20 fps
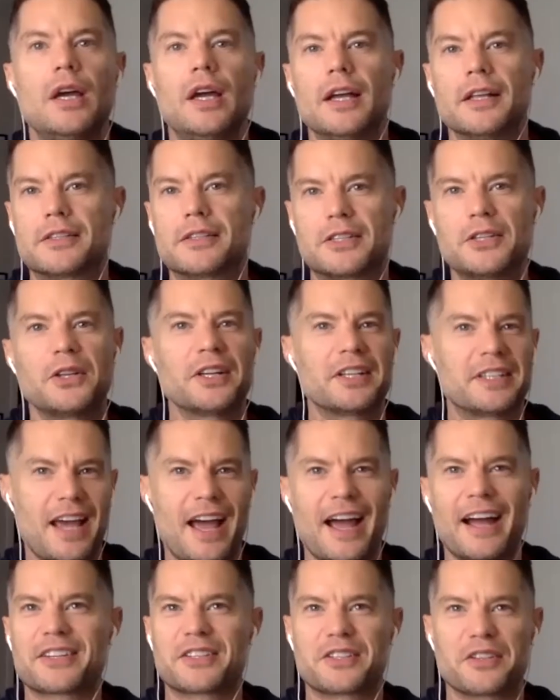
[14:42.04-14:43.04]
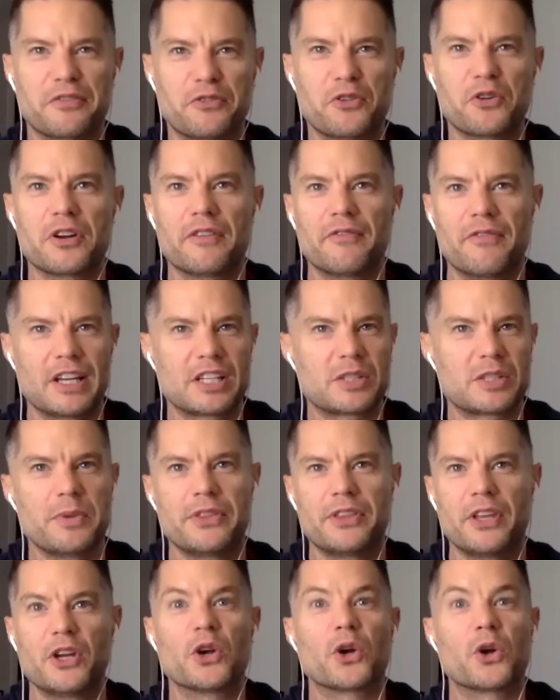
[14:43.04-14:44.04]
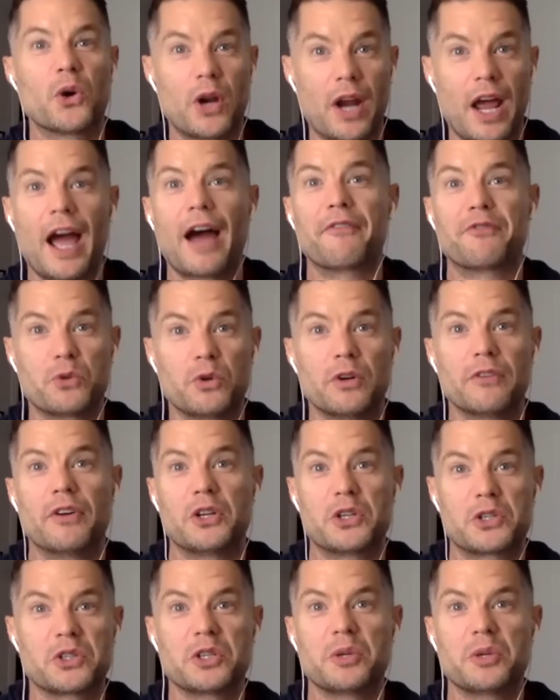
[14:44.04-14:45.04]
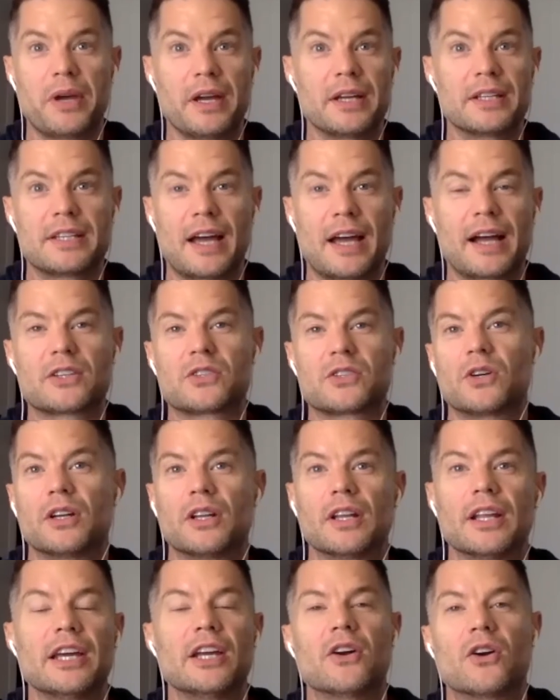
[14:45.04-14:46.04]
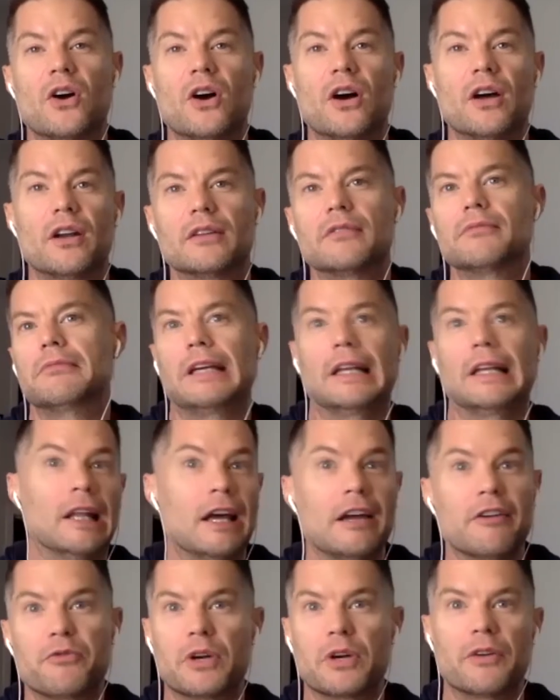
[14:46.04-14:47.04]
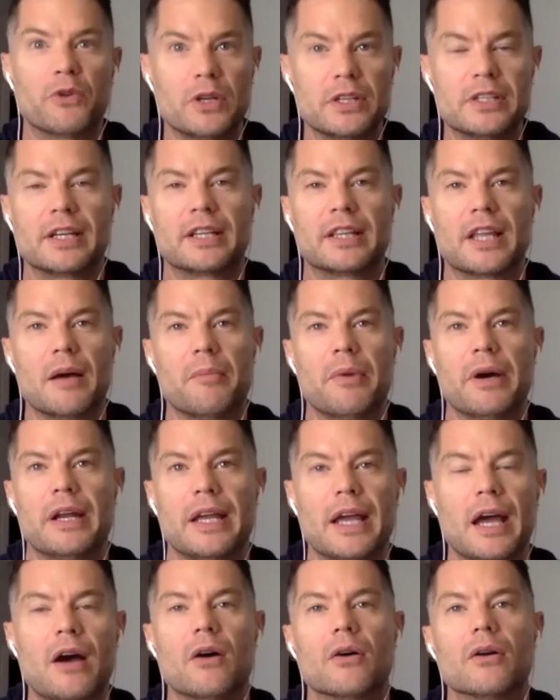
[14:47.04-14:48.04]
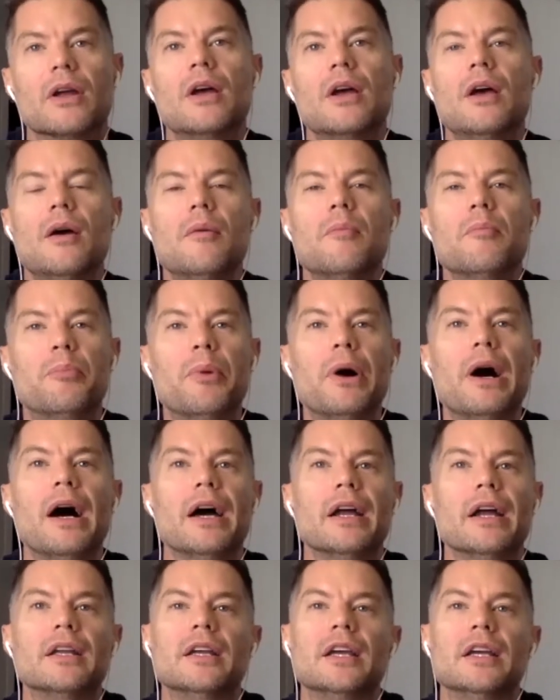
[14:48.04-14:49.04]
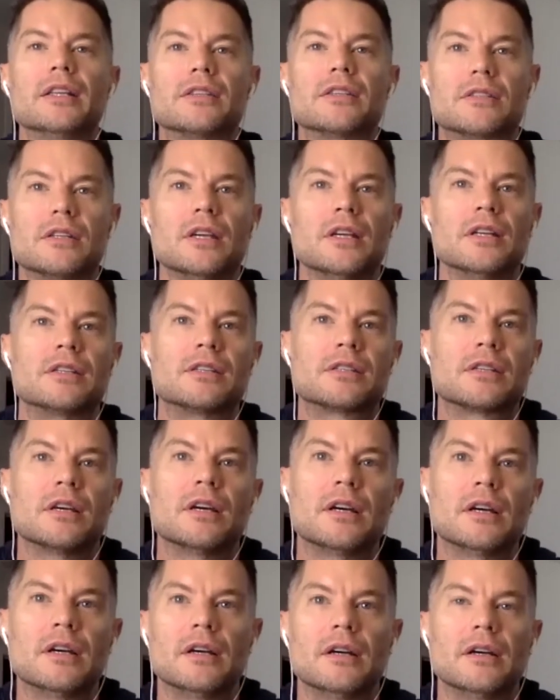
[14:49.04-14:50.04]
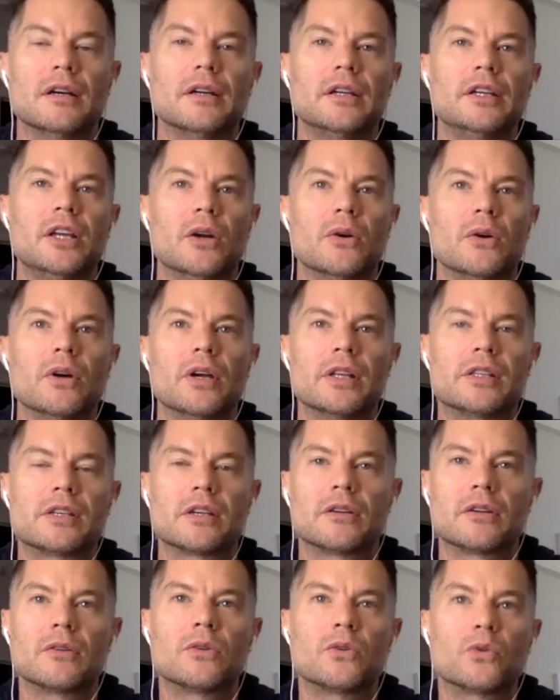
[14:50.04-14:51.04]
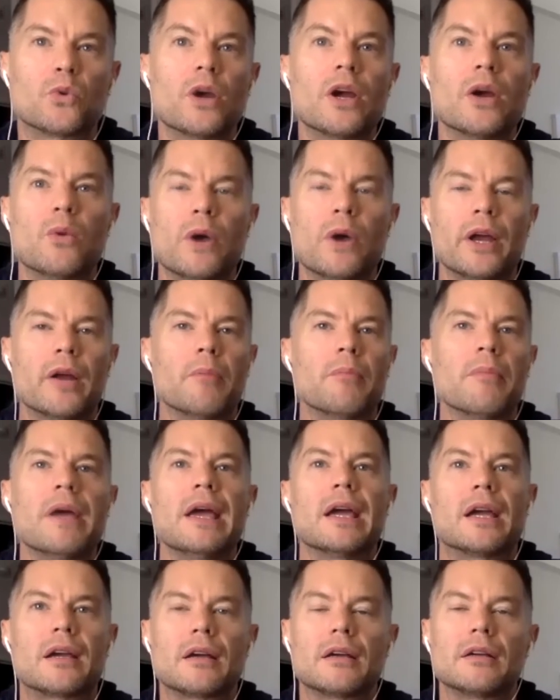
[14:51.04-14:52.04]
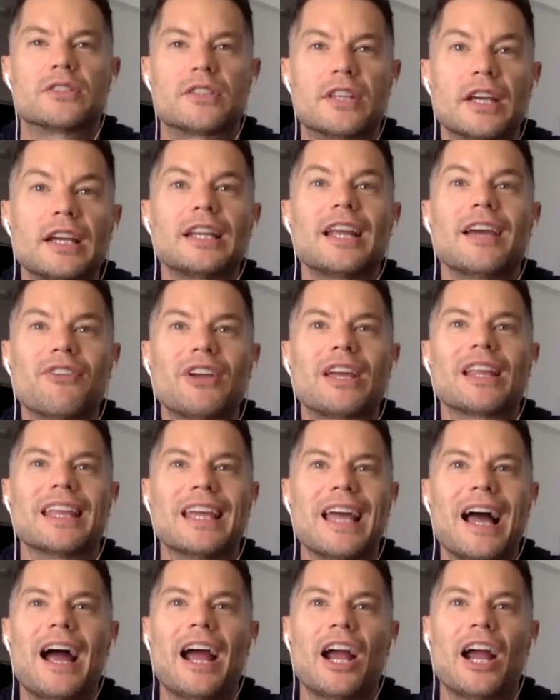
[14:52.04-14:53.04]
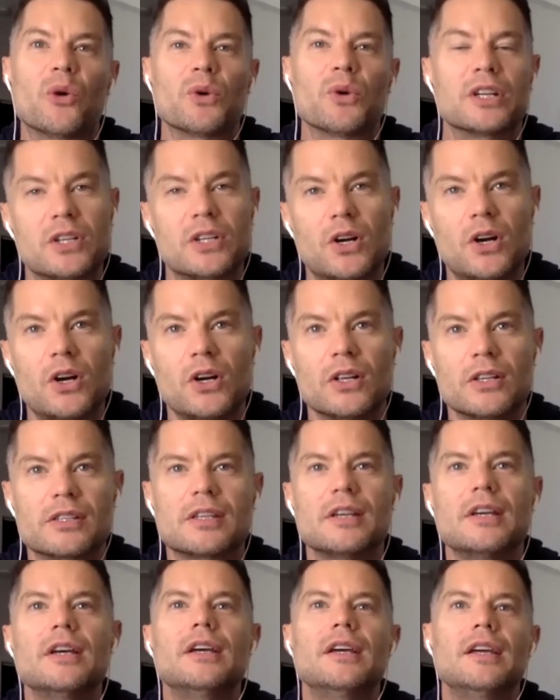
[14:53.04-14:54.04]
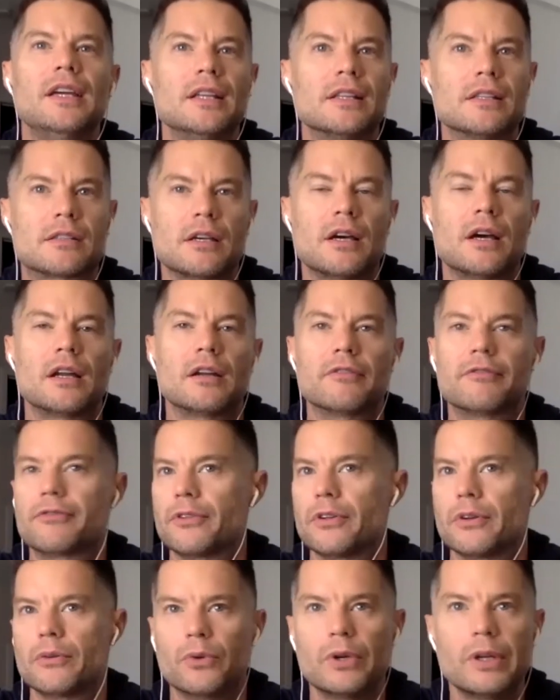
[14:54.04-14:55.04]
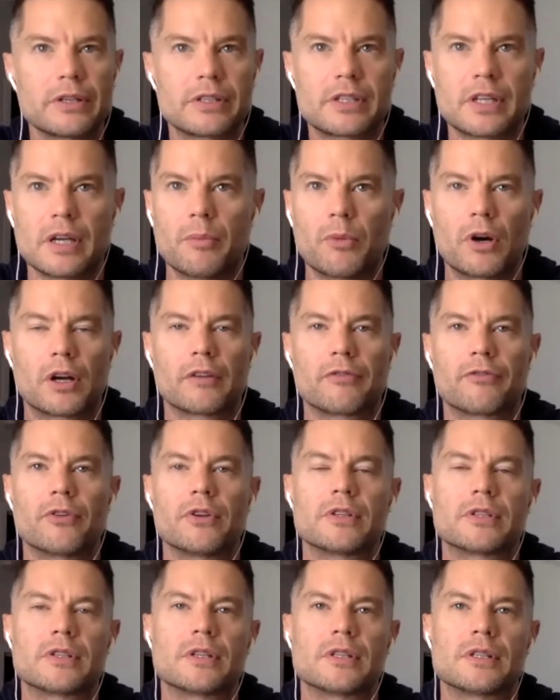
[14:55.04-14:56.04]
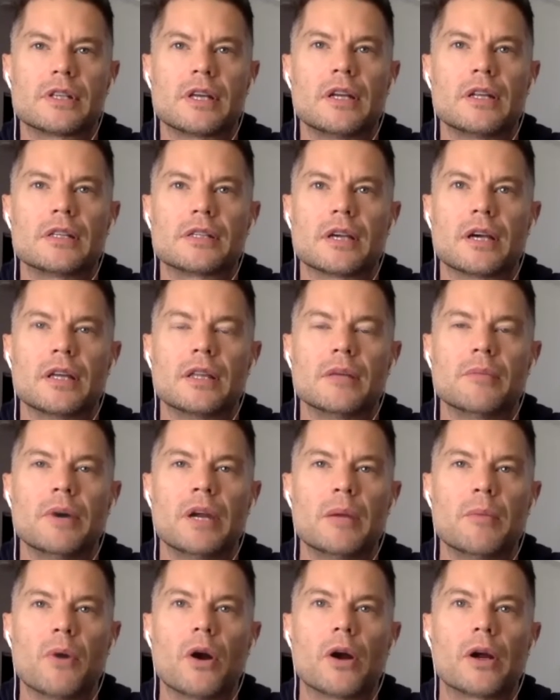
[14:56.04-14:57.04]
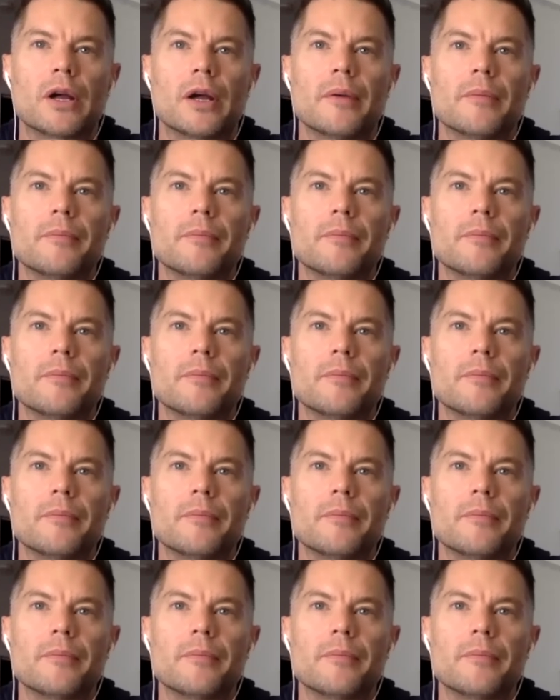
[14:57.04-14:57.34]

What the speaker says: It's still a tax deferred investment that you're going to have to eventually pay tax on later on in life whenever you take that money out. but it's a great way to make significantly higher returns inside of the real estate market, for instance, than inside the money market.